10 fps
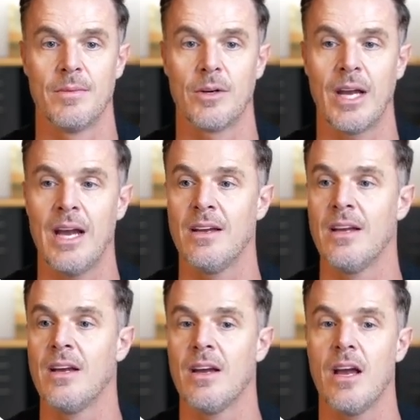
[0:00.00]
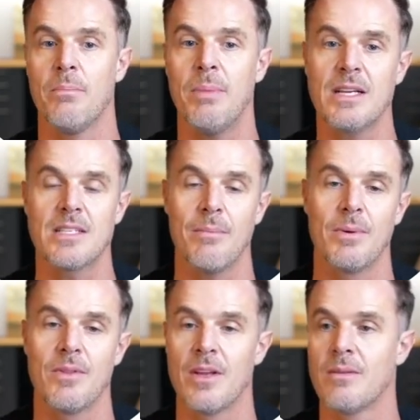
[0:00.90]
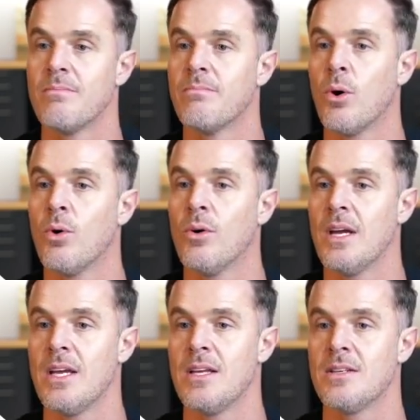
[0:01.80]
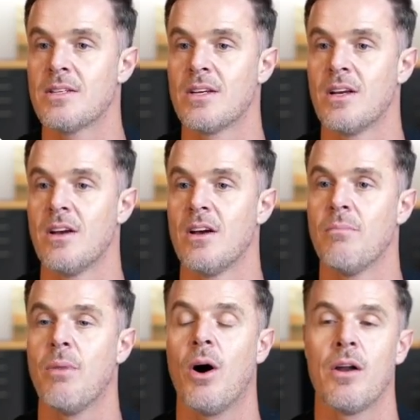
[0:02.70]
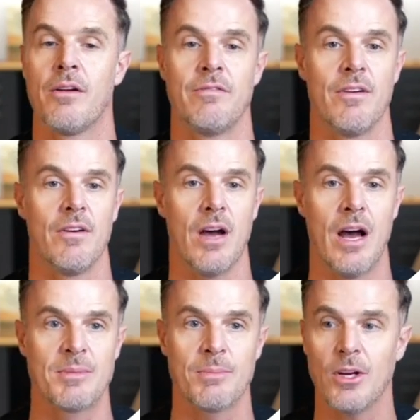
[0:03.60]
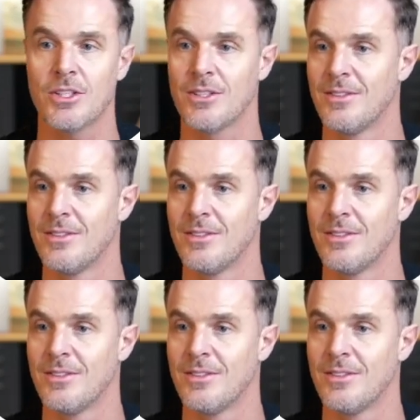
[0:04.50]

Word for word: okay, it picks up that Mpho is part of HubSpot